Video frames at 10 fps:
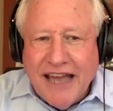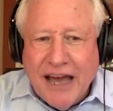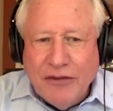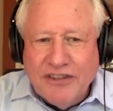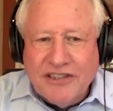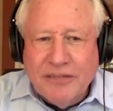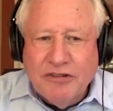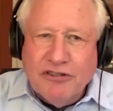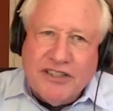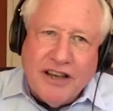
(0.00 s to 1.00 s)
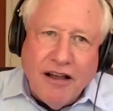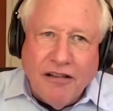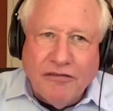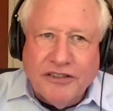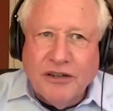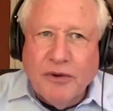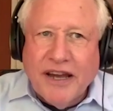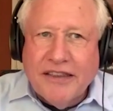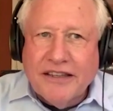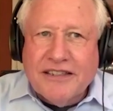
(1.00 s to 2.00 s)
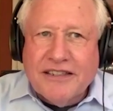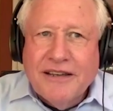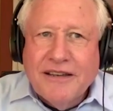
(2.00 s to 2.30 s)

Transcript: how this can be resolved in a way that's